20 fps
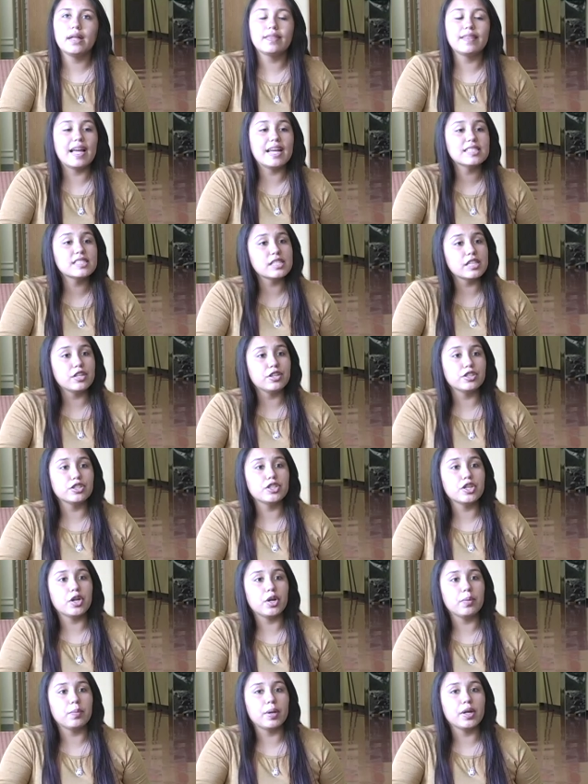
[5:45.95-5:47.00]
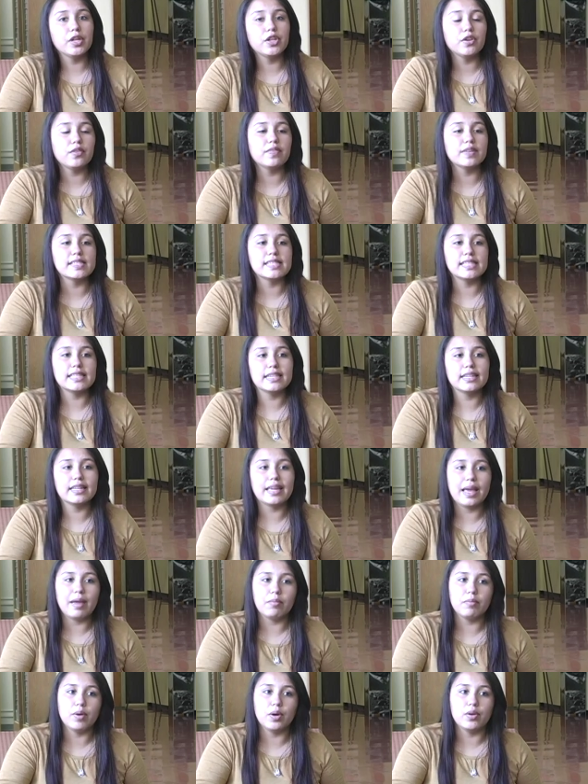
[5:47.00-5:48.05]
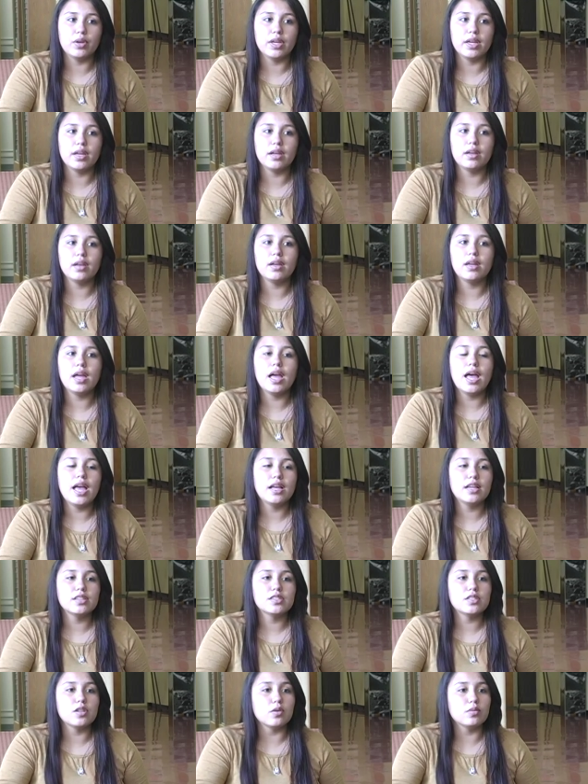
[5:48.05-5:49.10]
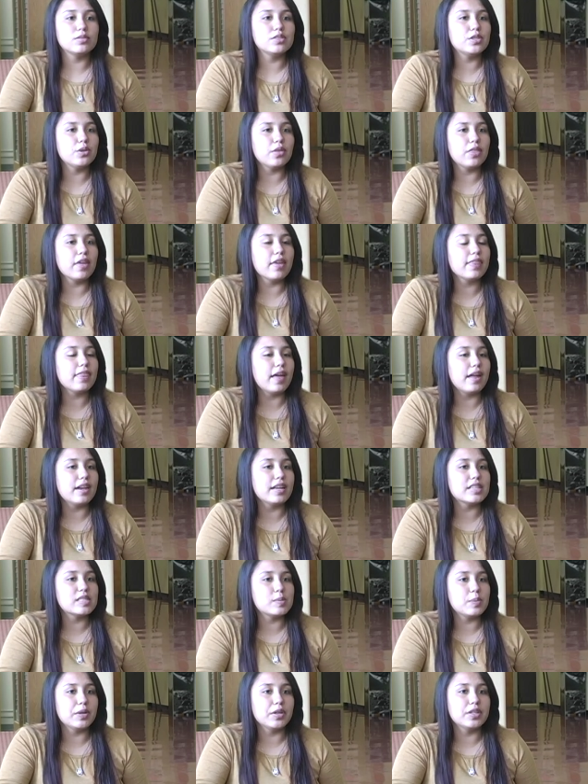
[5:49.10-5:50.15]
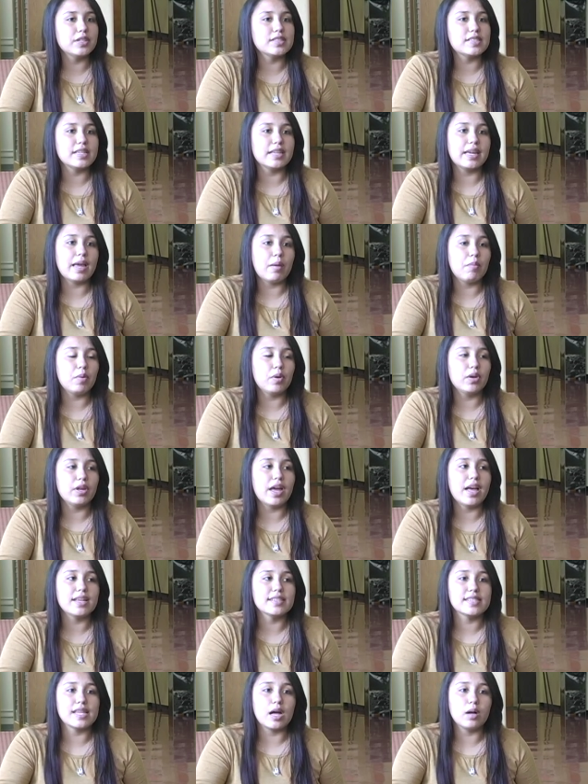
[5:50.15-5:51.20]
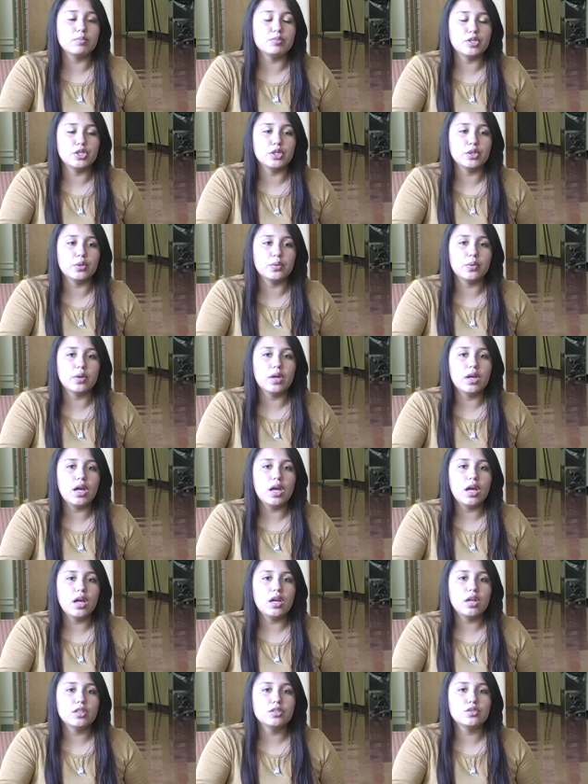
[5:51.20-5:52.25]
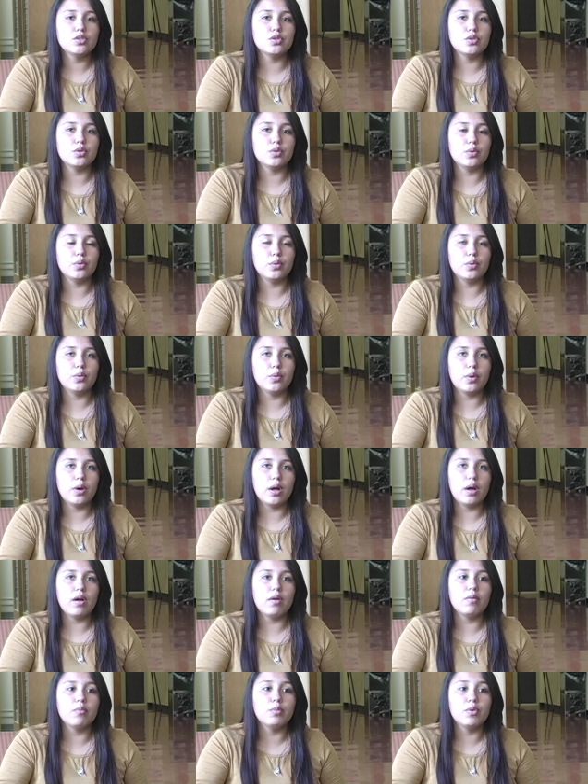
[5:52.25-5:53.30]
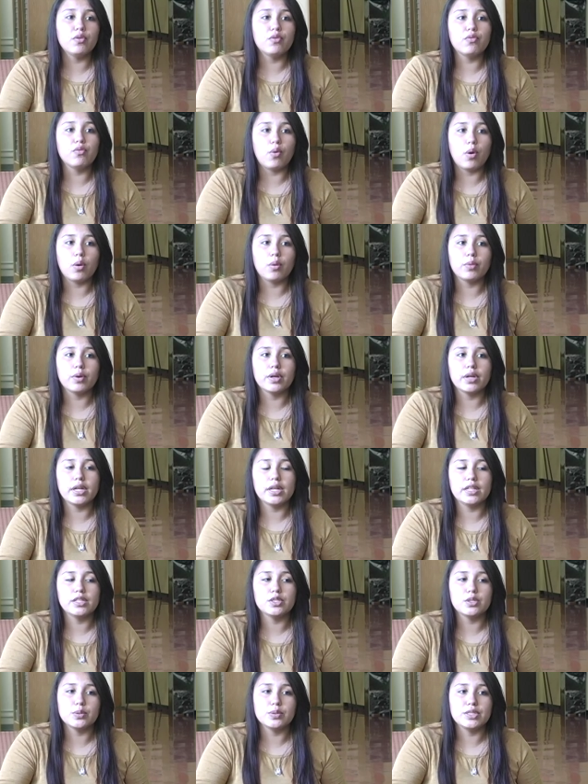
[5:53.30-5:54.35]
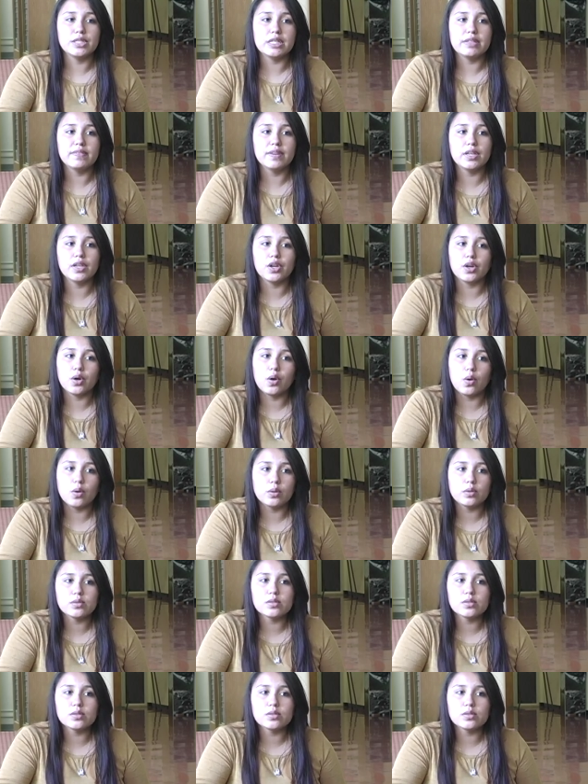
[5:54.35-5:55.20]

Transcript: Last interterm, you visited Cambodia. So do you think that experience in Cambodia has helped you to move forward into achieving your goals?